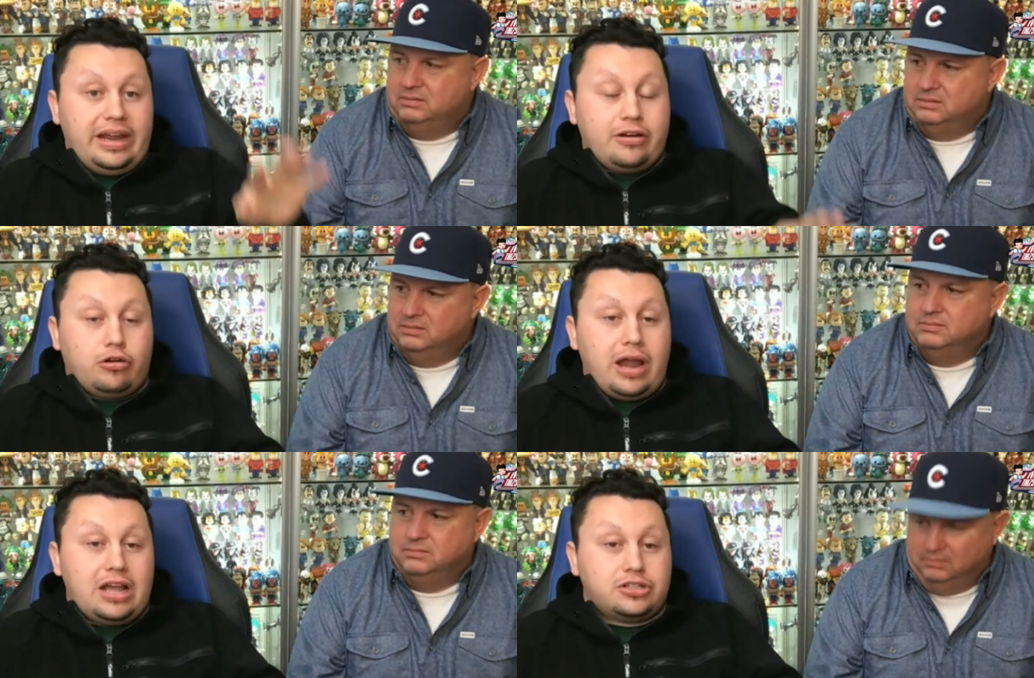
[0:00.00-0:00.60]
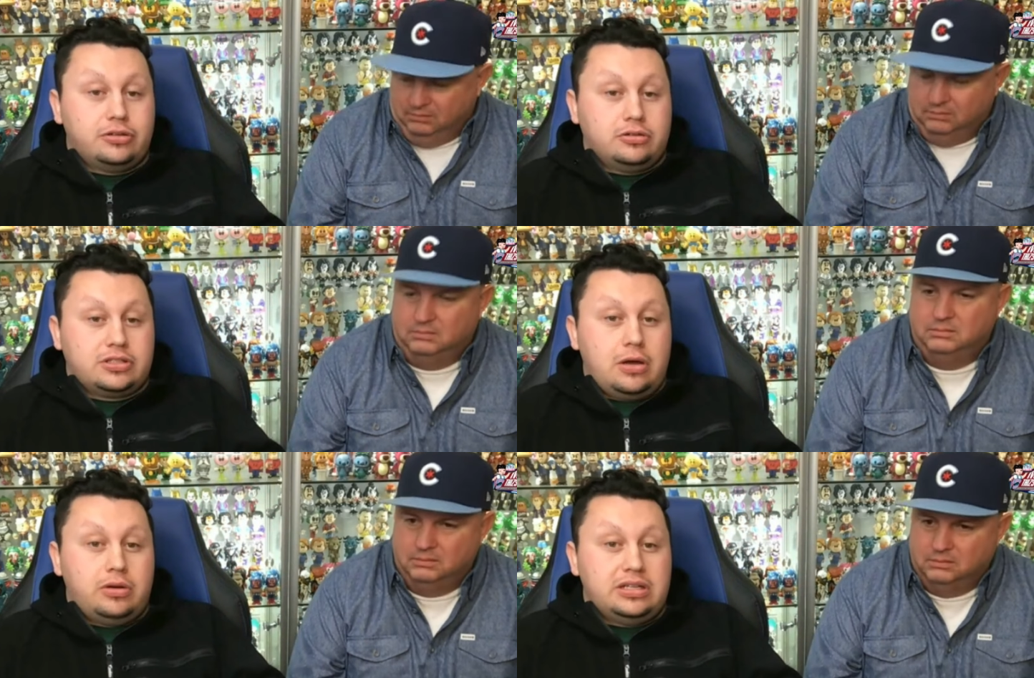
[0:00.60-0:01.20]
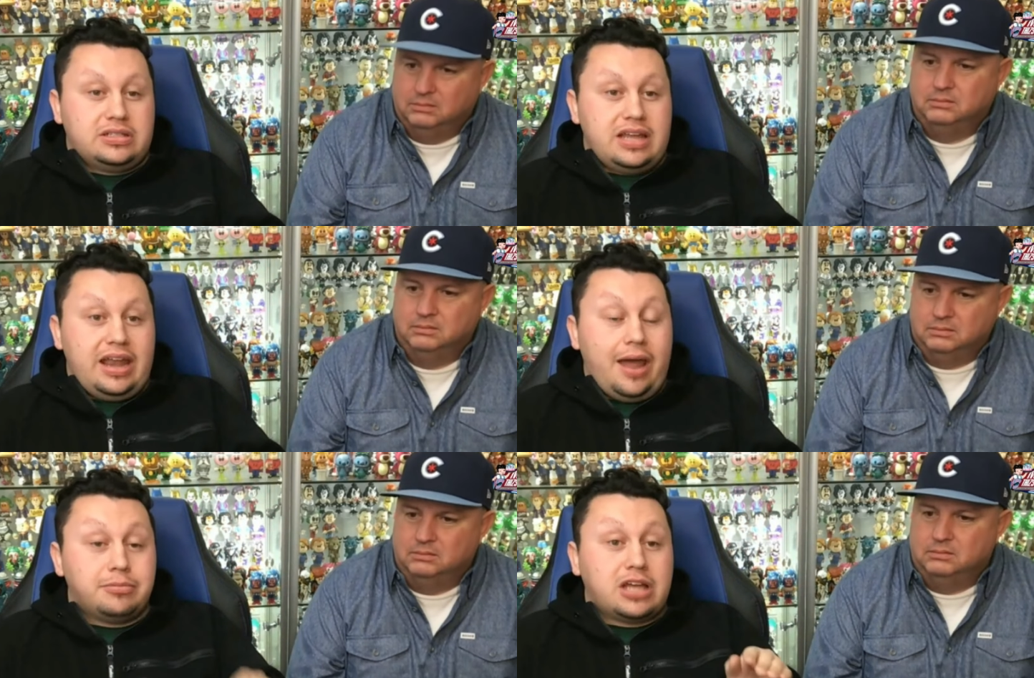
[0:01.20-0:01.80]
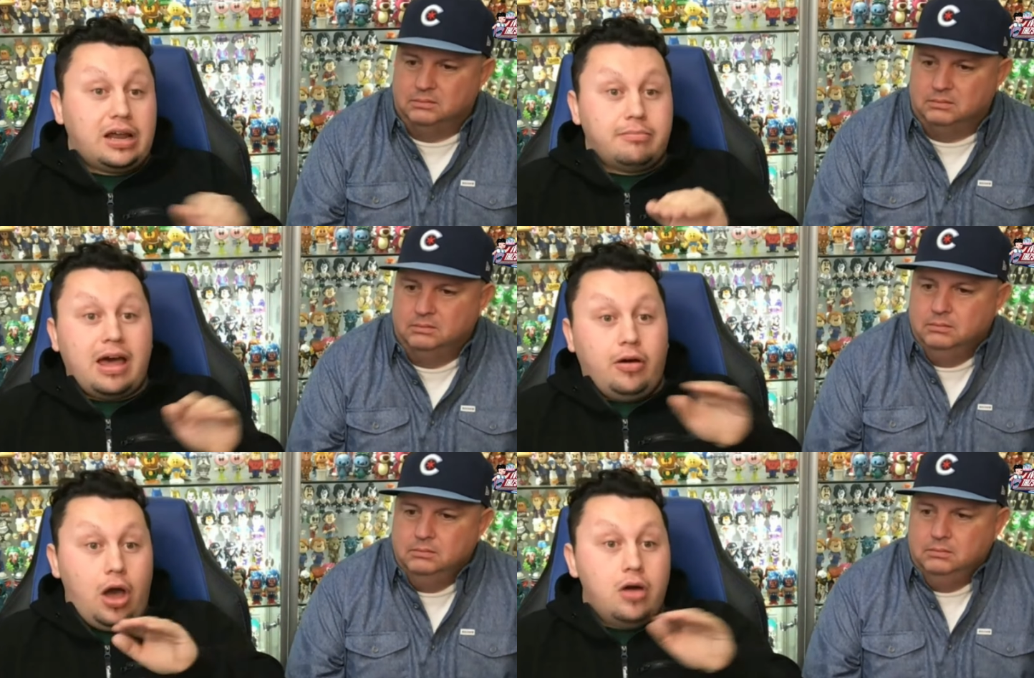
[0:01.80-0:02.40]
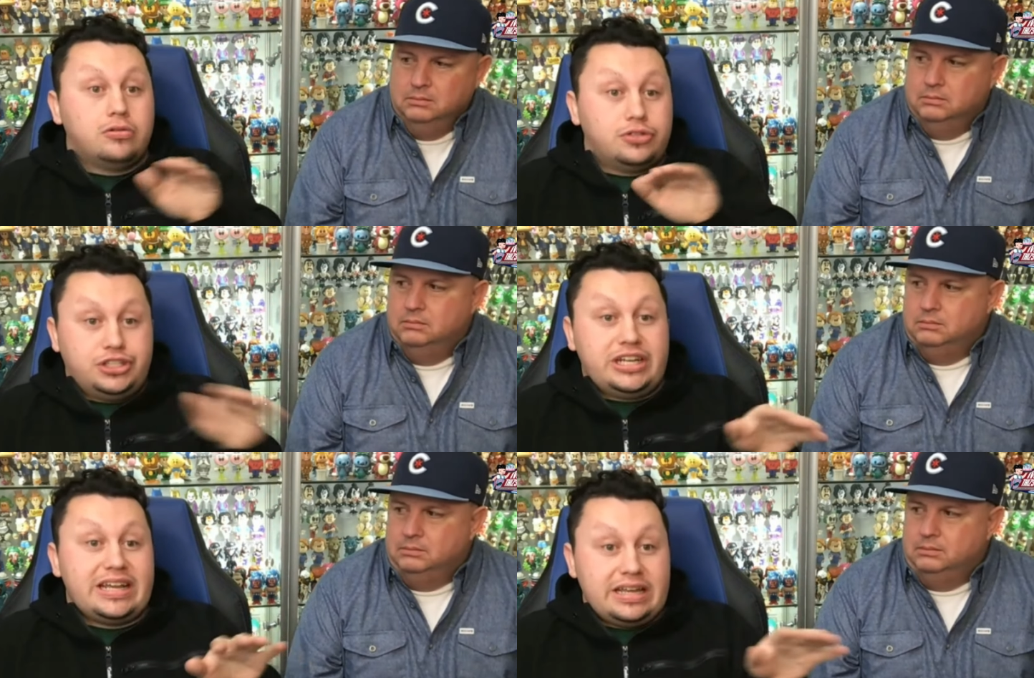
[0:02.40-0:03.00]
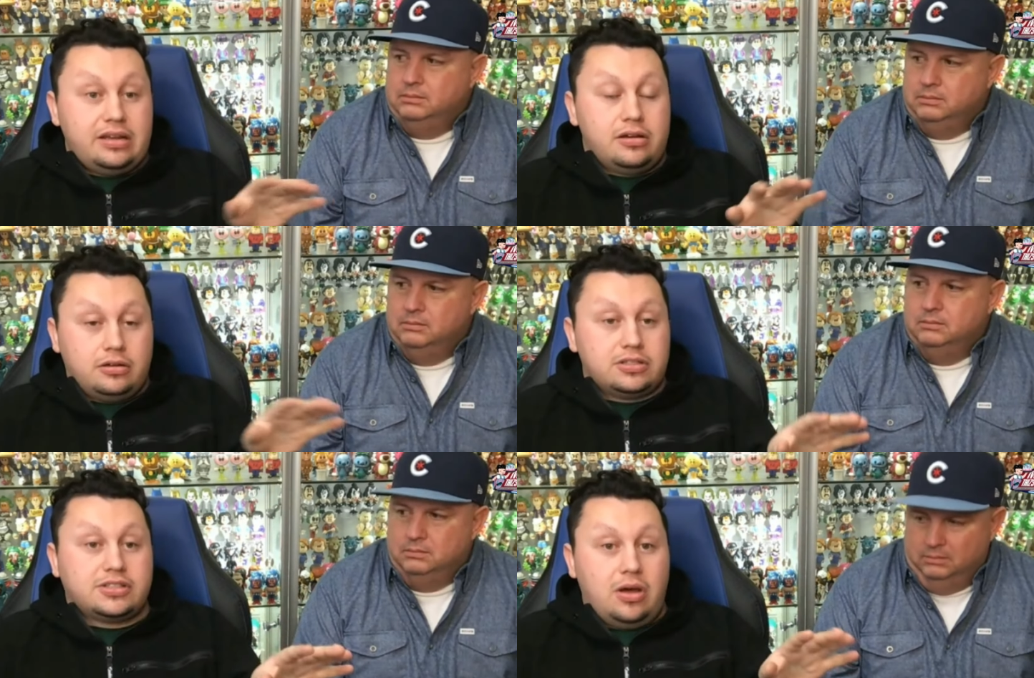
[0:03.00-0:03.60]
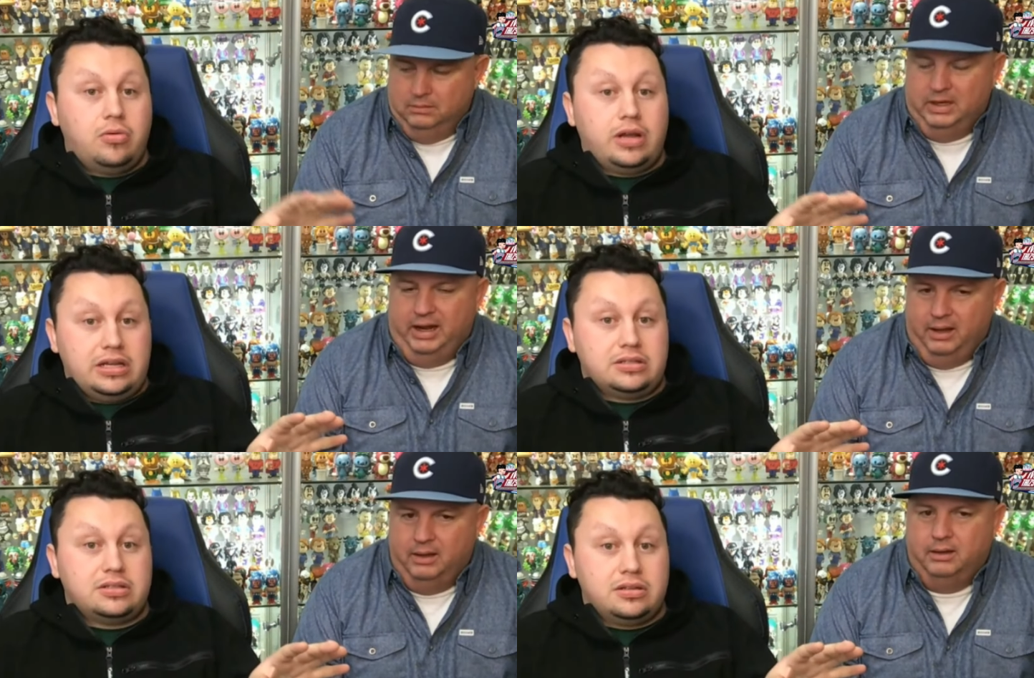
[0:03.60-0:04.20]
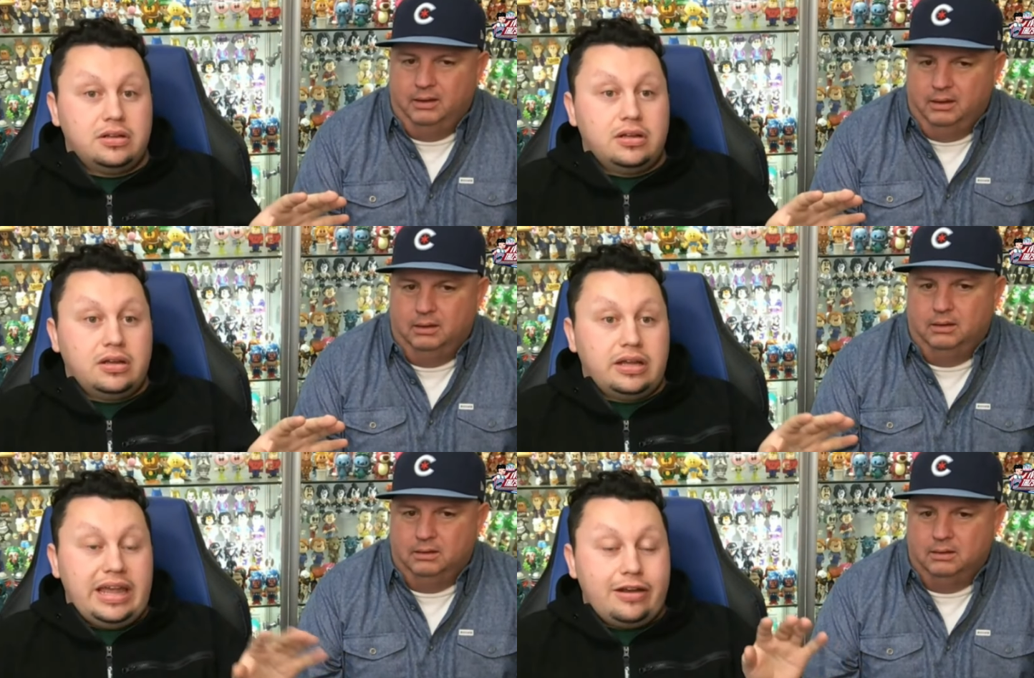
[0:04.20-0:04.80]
Speaker 1: international sodas, and I'm talking about OG sodas, yeah.